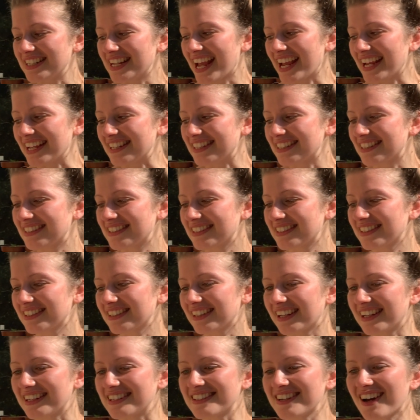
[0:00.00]
taste
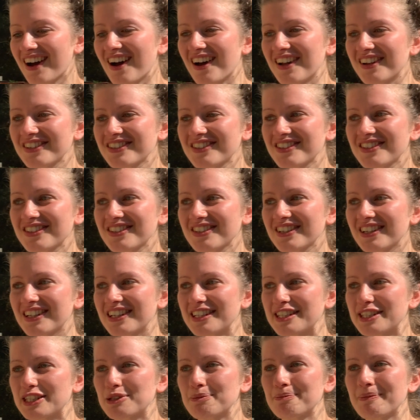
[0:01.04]
and touch
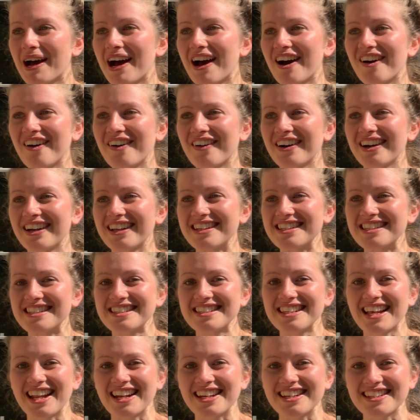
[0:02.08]
and smell and
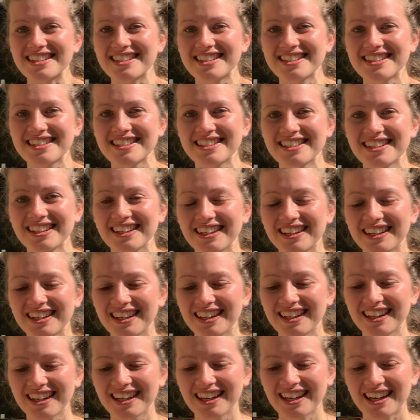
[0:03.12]
sense
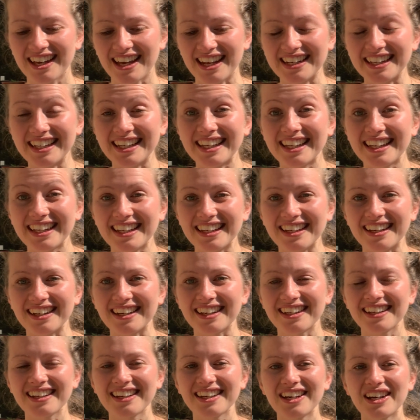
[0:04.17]
and hear.
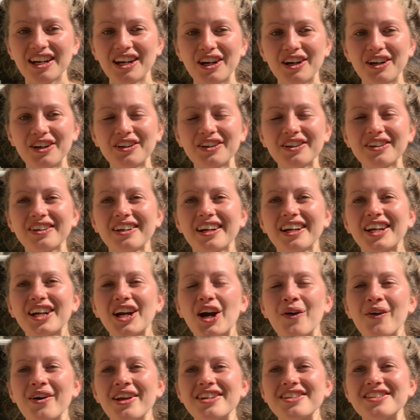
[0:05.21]

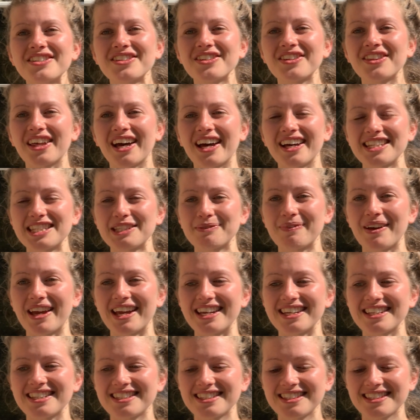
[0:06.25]
Go into that
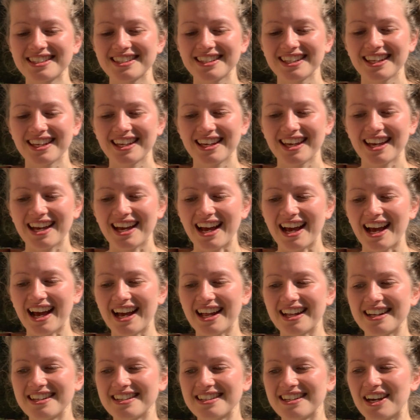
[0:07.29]
space
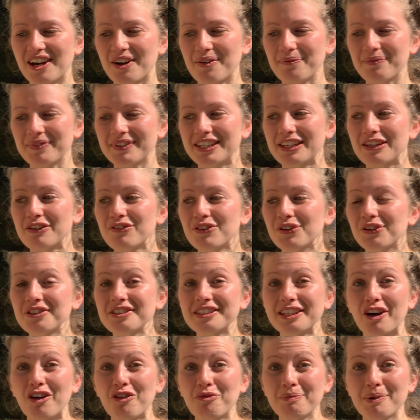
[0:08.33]
and give
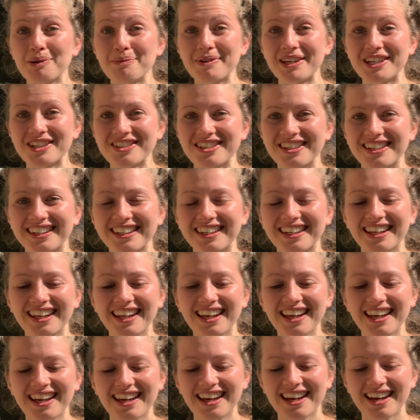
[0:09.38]
yourself permission,
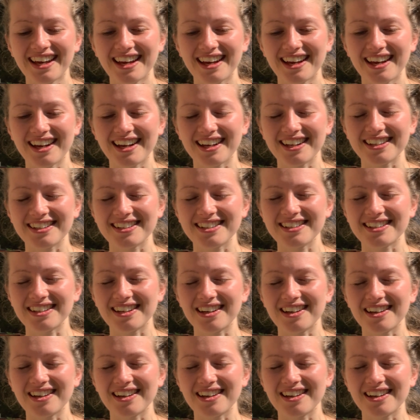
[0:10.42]
and